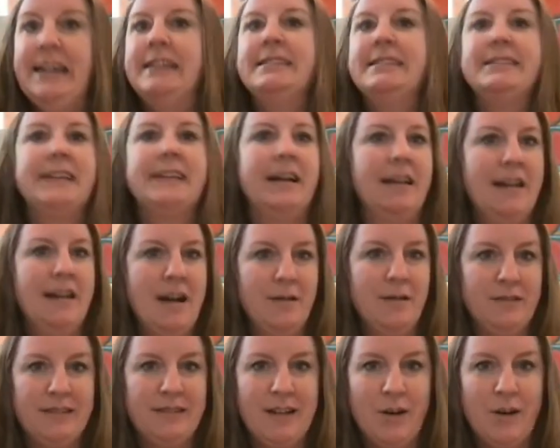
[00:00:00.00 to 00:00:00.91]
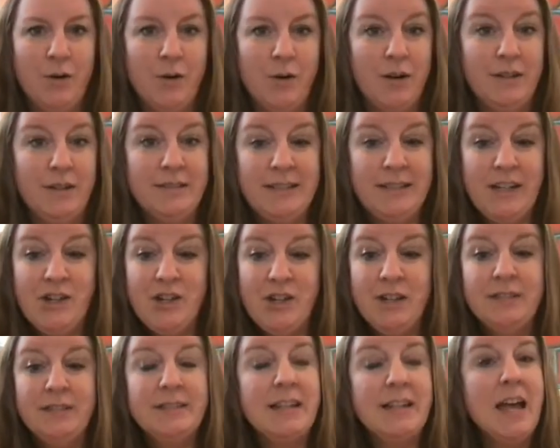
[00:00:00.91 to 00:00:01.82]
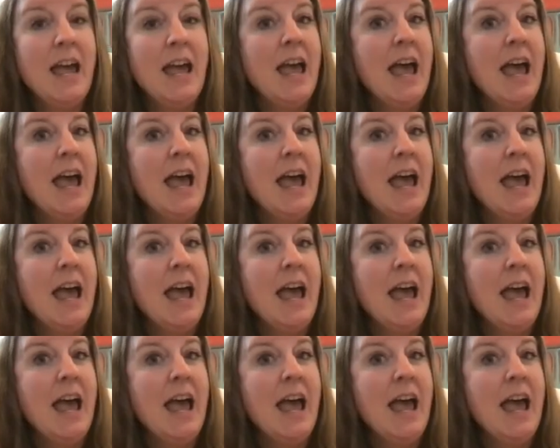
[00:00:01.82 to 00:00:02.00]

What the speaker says: inside and outside our organizations.